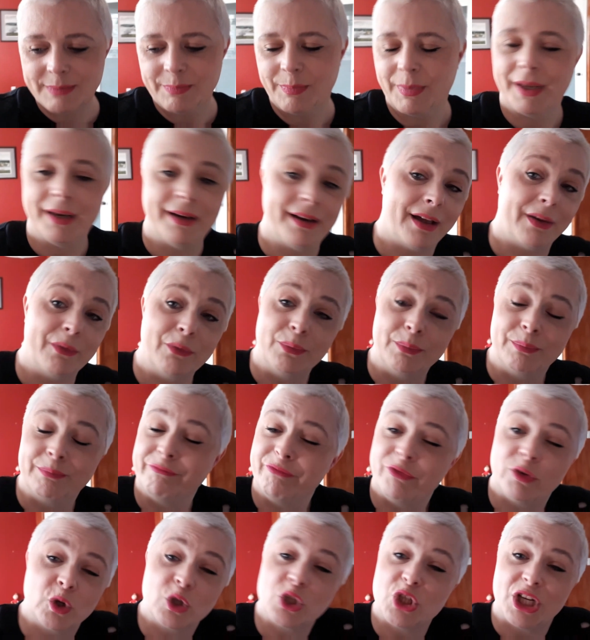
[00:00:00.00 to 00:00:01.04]
But
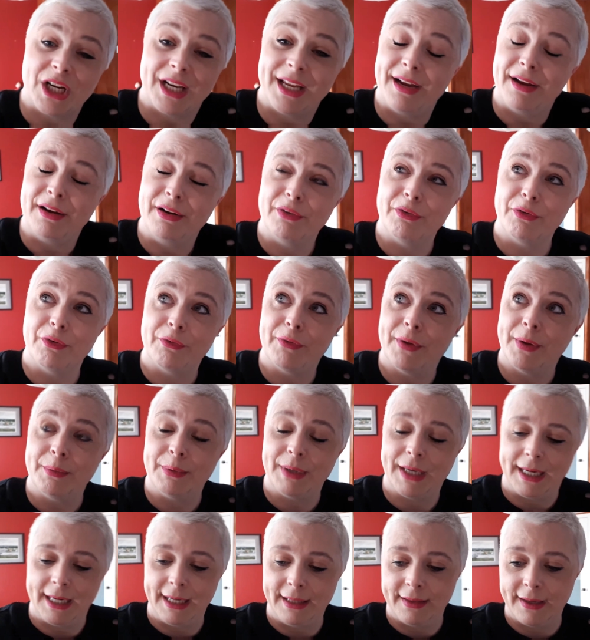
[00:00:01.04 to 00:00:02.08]
unfortunately, I never found
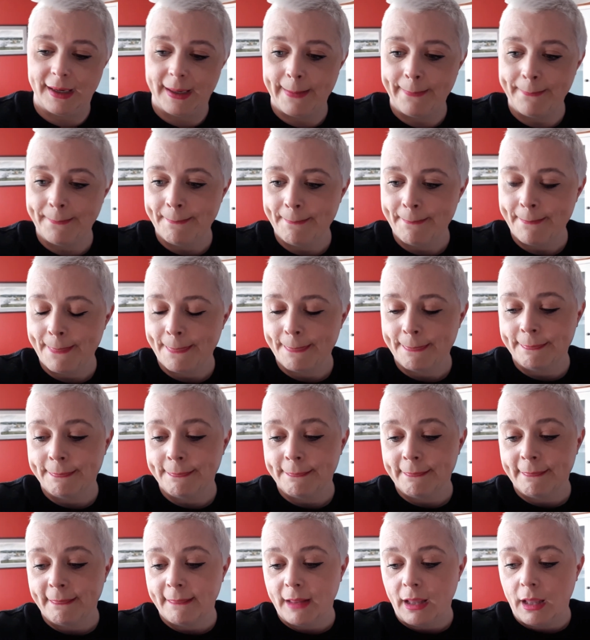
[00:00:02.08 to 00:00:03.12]
anything.
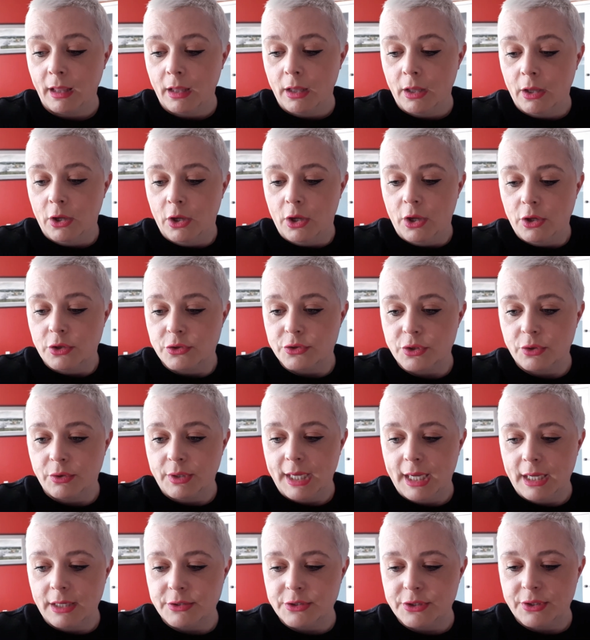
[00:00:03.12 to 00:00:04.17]
So
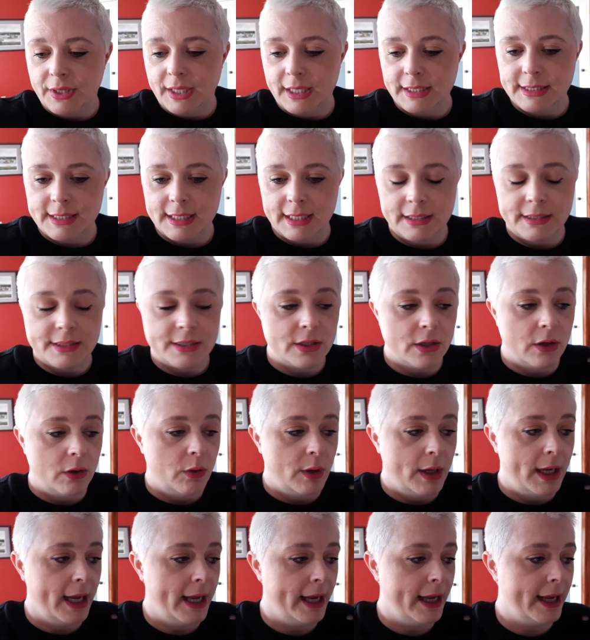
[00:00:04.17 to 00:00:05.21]
yeah, so that's it.
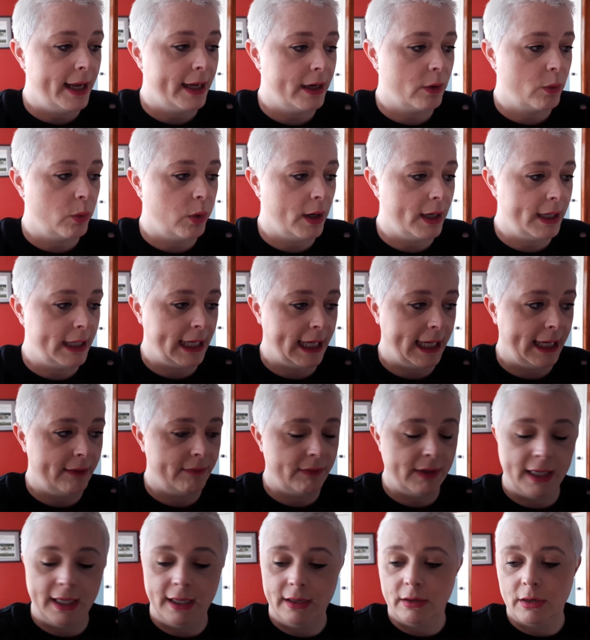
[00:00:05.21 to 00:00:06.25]
So had a quiet
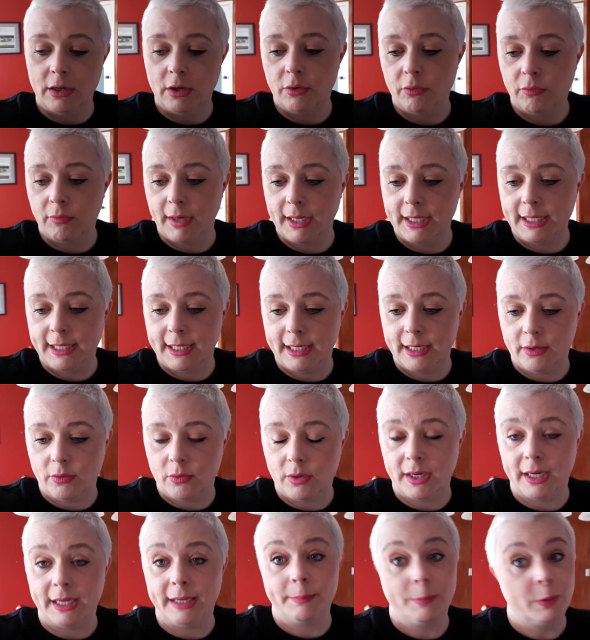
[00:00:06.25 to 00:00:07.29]
evening. Right now
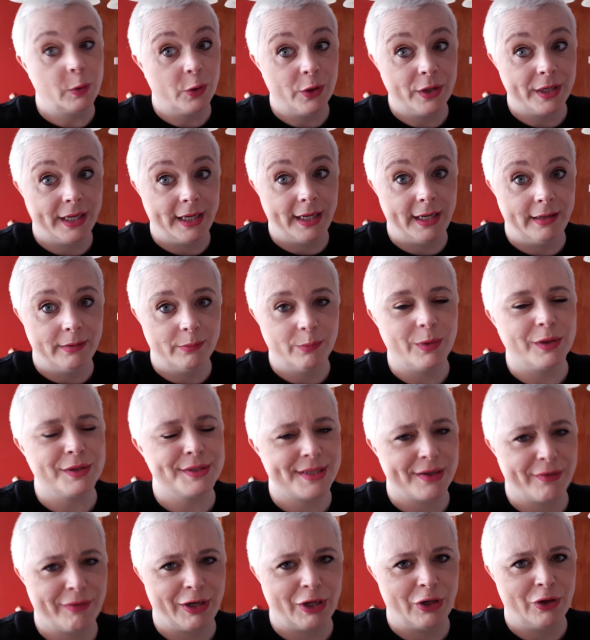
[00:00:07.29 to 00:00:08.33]
I am cooking, well, it's
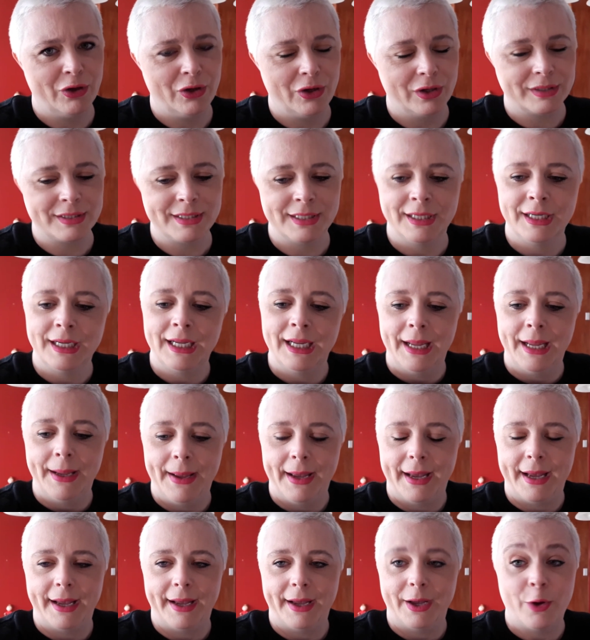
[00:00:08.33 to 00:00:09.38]
already cooked,
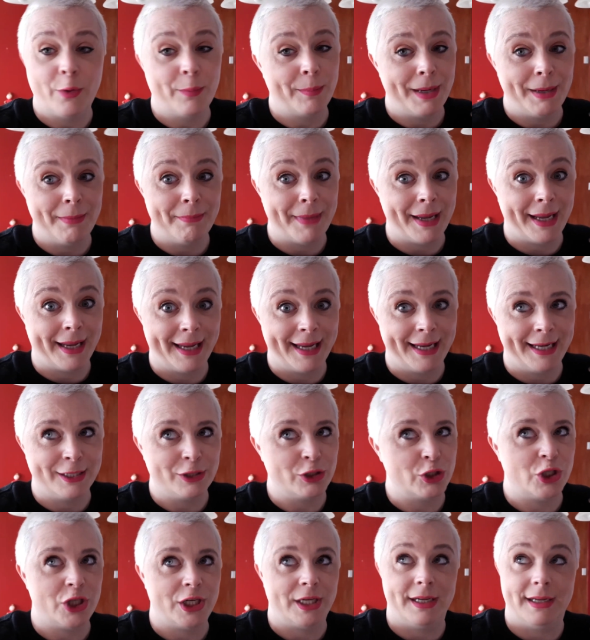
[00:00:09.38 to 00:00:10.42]
uh, homemade mac
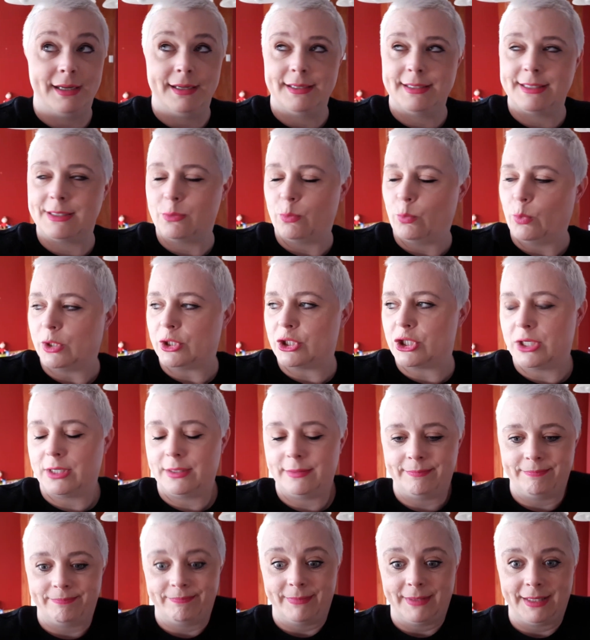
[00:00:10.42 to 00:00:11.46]
and cheese, which
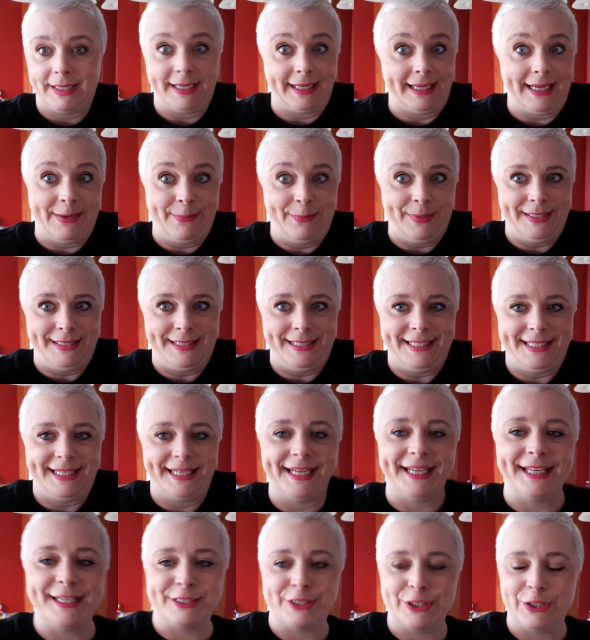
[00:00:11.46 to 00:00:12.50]
I can't wait to dig
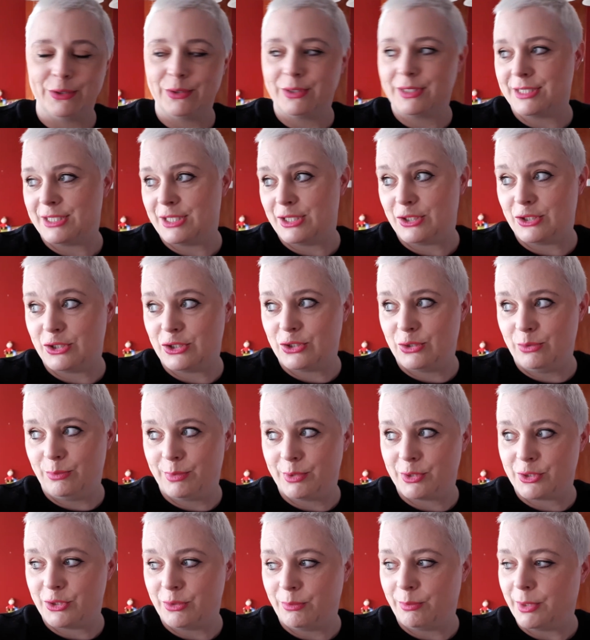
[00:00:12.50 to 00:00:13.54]
into because it's
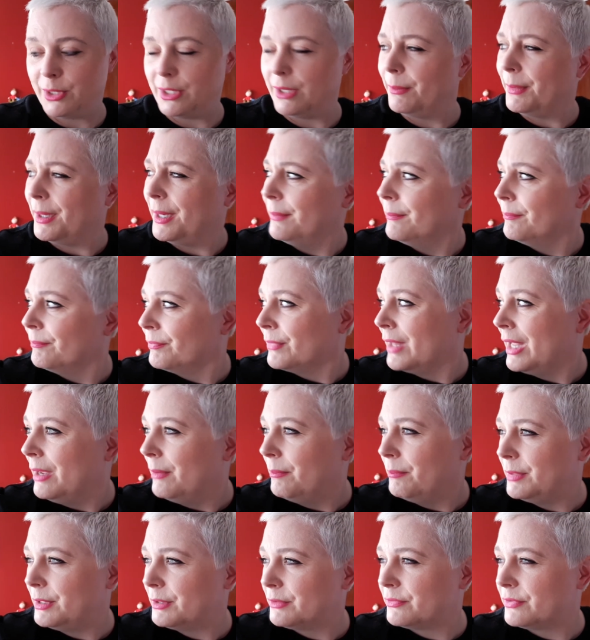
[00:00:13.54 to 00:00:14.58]
super, super yummy.
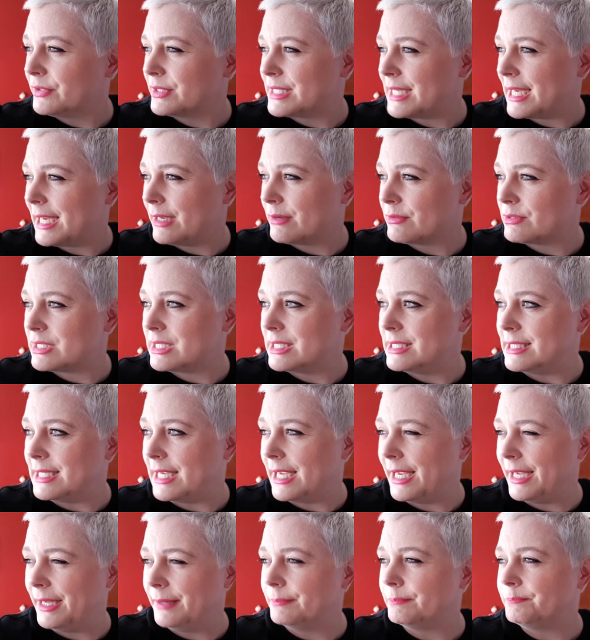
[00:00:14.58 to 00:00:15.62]
Beautiful day out
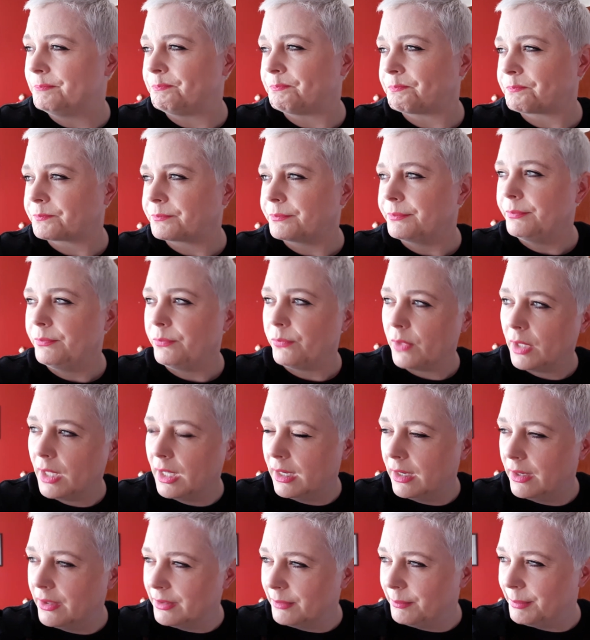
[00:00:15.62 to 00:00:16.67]
today. A
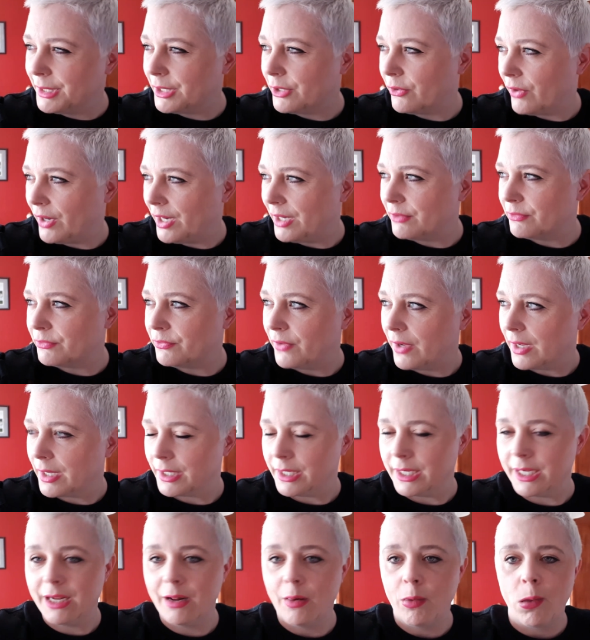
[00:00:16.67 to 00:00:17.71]
little bit gray and
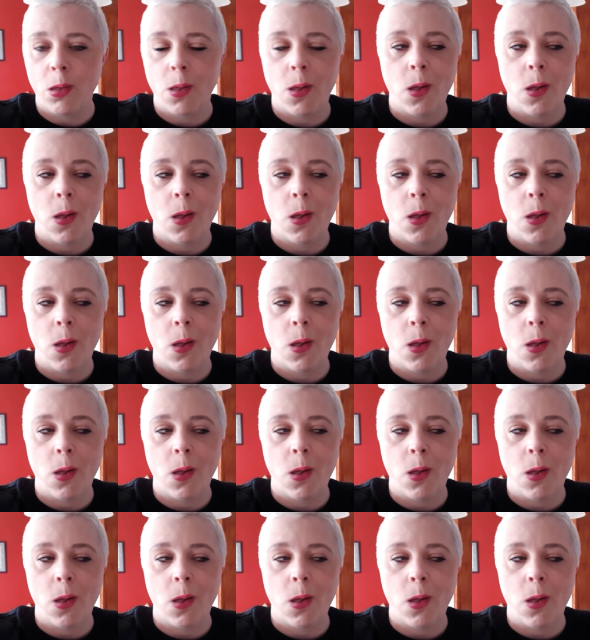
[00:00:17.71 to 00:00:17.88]
foggy.